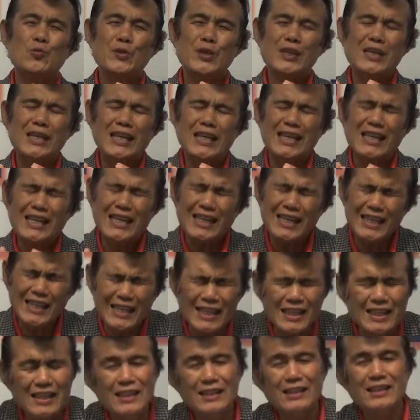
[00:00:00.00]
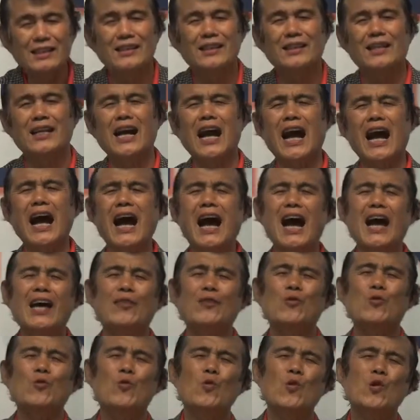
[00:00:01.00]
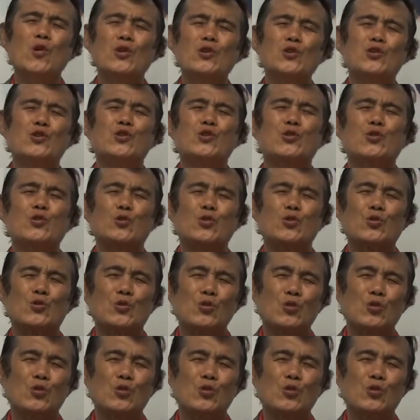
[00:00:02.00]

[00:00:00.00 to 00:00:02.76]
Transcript: be healed. God wants you